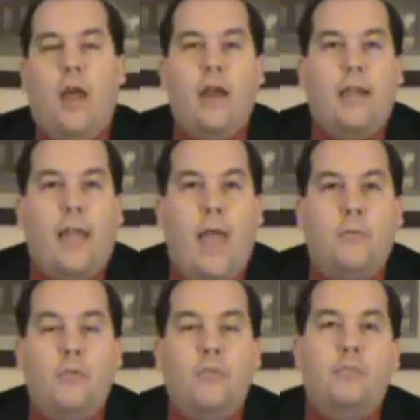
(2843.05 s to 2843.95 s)
riding a
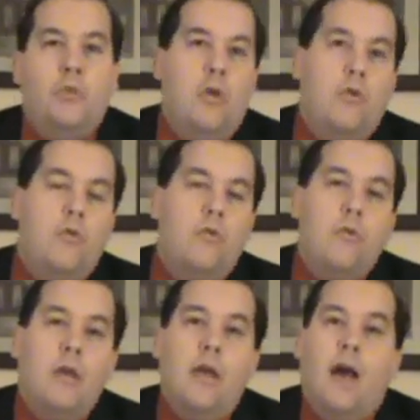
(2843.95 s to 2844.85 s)
camel, mule.